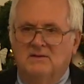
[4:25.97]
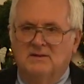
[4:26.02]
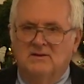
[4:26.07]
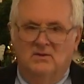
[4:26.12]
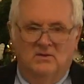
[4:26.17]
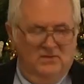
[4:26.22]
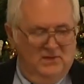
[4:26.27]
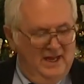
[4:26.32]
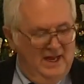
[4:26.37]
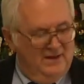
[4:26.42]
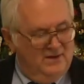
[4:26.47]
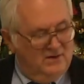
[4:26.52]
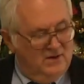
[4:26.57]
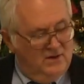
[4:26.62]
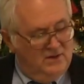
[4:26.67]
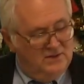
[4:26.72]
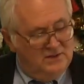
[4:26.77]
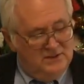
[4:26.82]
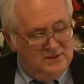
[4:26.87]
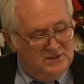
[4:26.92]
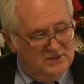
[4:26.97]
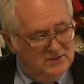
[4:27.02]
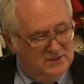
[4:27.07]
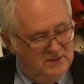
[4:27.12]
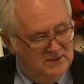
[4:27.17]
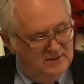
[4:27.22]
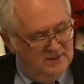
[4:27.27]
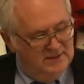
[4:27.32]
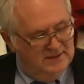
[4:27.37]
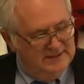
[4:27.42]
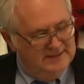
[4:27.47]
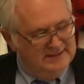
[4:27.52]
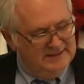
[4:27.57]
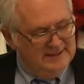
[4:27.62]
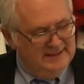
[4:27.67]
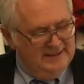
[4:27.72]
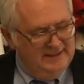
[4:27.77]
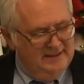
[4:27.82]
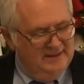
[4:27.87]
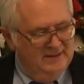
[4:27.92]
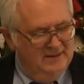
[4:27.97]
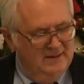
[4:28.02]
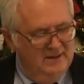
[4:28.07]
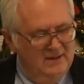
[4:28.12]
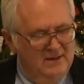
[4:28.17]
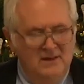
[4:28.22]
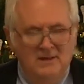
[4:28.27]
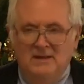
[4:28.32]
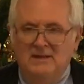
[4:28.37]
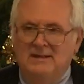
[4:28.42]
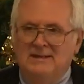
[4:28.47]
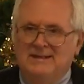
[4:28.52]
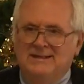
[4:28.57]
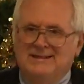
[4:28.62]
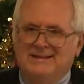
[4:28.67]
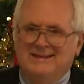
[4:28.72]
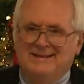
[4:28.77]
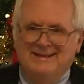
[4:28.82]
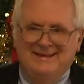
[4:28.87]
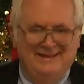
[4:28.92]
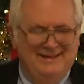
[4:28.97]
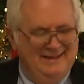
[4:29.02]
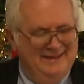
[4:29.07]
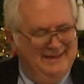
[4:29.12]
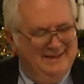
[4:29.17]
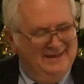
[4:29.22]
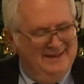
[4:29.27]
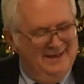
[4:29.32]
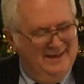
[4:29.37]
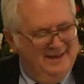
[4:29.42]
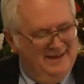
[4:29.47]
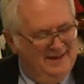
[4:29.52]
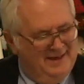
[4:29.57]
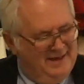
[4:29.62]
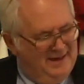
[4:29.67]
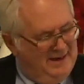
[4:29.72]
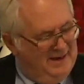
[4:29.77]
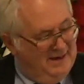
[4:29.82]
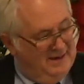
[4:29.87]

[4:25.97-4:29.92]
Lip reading: You know, that darkness. Okay. And